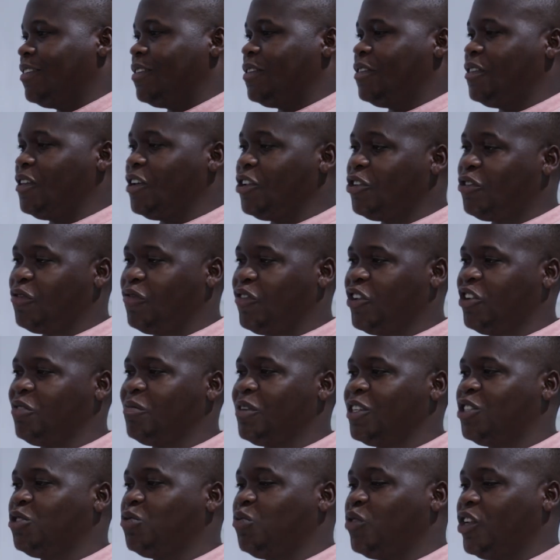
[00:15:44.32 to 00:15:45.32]
Thank you very
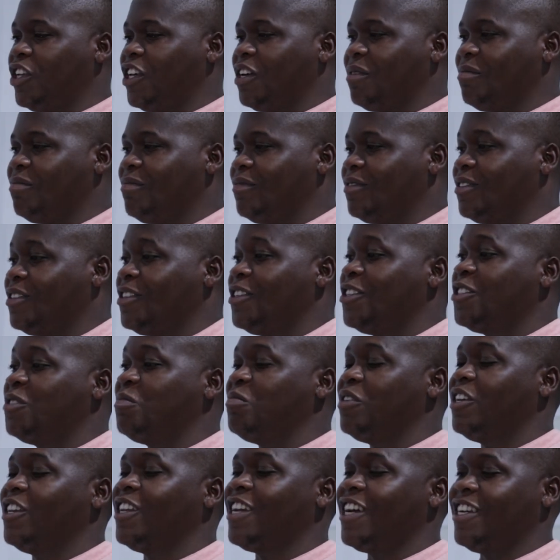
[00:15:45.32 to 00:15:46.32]
much, William. It's
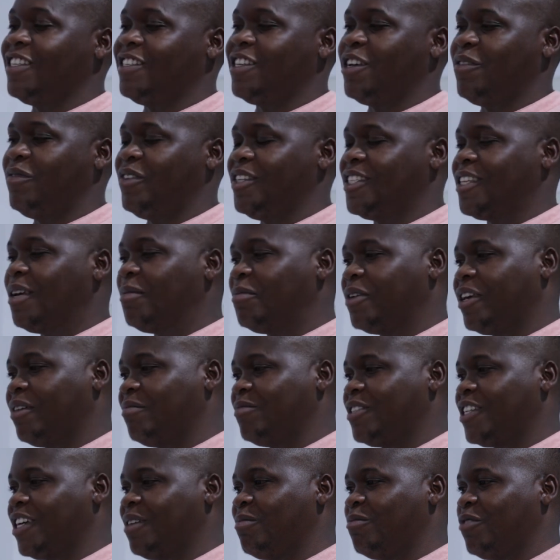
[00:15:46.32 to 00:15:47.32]
been nice having some
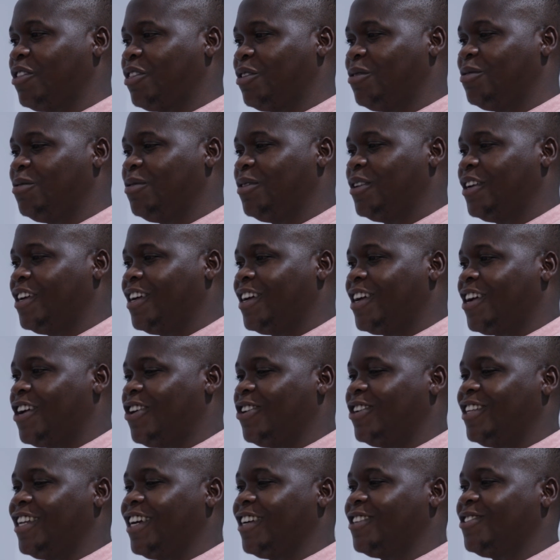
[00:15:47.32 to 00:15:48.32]
game time with you.
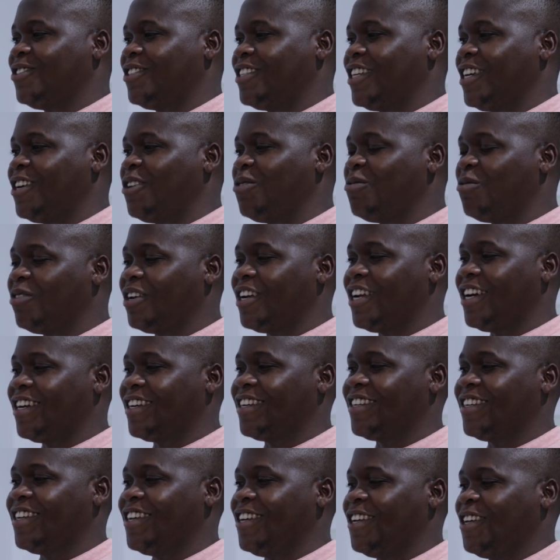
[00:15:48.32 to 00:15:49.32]
I'd like to say good
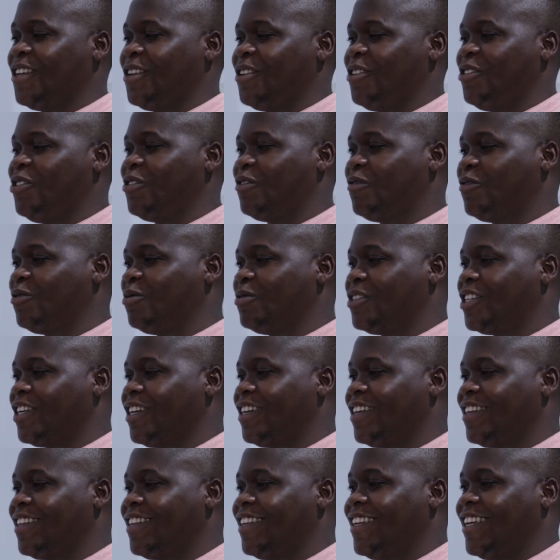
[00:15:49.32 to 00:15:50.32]
luck in your
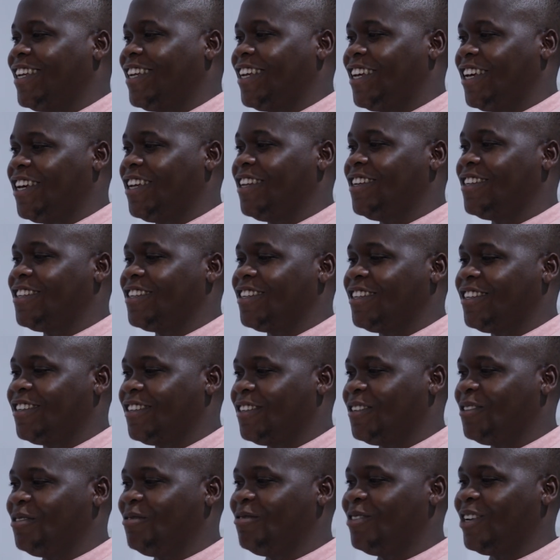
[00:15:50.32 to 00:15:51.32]
future and
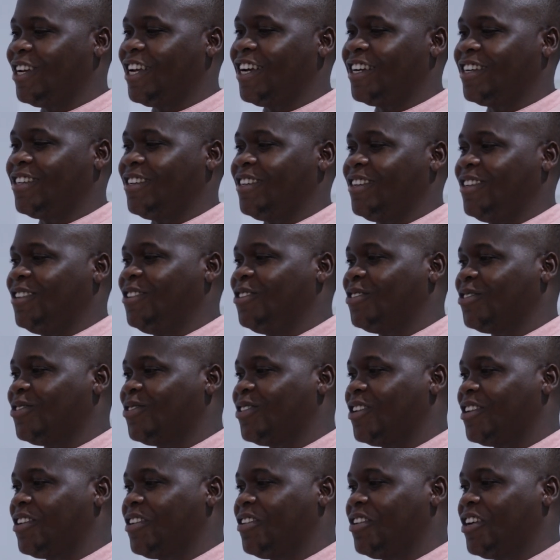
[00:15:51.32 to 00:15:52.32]
good luck in your
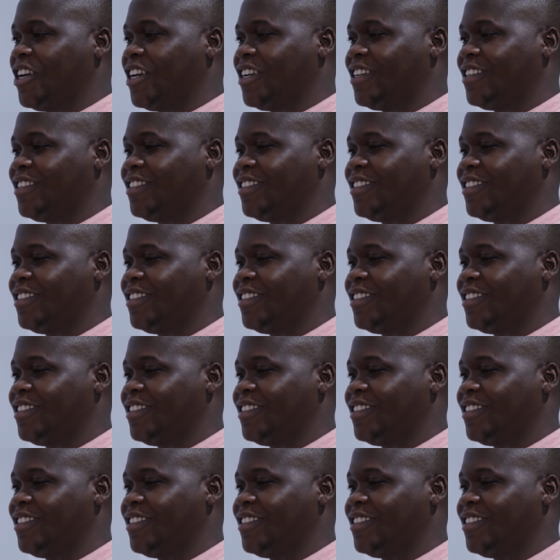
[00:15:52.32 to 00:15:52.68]
soccer career.